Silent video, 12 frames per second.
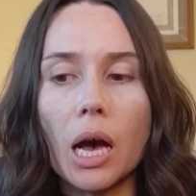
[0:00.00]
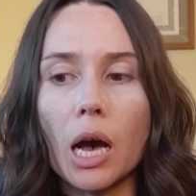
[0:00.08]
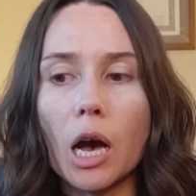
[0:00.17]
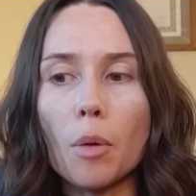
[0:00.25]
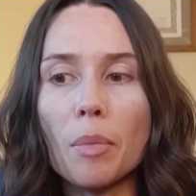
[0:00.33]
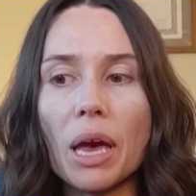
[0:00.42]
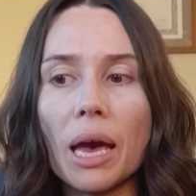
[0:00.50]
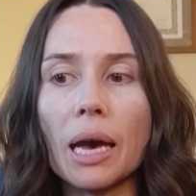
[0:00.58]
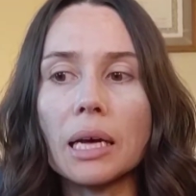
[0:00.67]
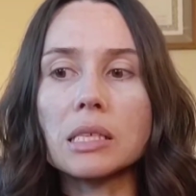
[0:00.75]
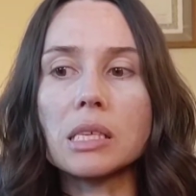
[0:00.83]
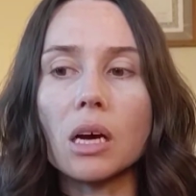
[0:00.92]

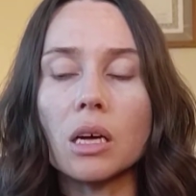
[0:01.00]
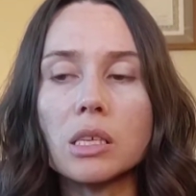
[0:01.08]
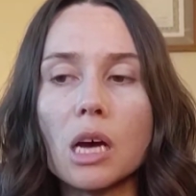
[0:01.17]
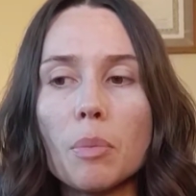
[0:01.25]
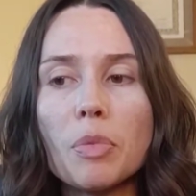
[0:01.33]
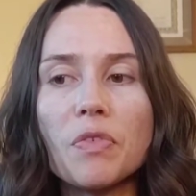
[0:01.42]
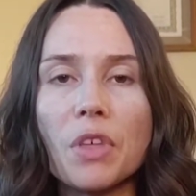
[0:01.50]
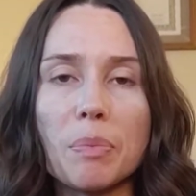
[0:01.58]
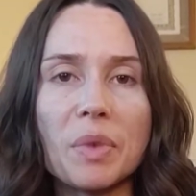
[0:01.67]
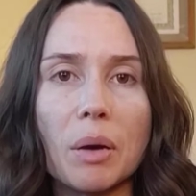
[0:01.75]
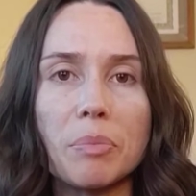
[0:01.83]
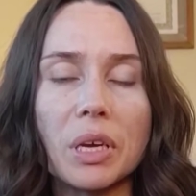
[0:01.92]
And on top of
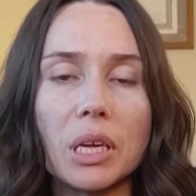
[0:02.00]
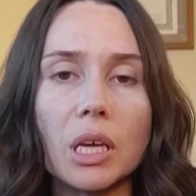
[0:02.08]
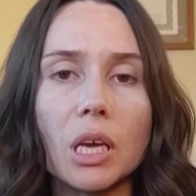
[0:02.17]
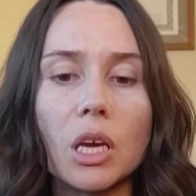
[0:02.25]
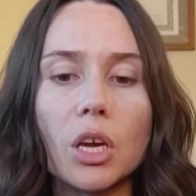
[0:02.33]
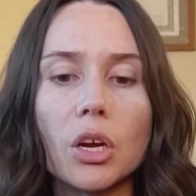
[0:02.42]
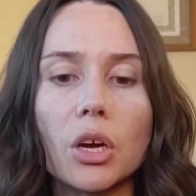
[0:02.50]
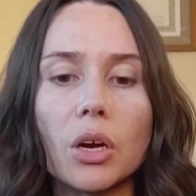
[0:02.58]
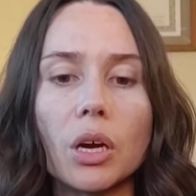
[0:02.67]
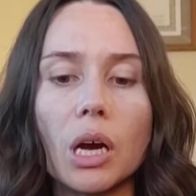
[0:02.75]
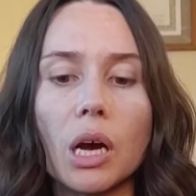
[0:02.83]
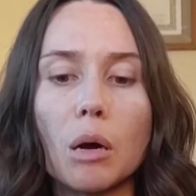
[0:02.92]
them not being
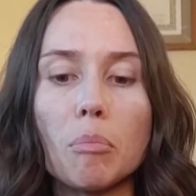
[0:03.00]
here,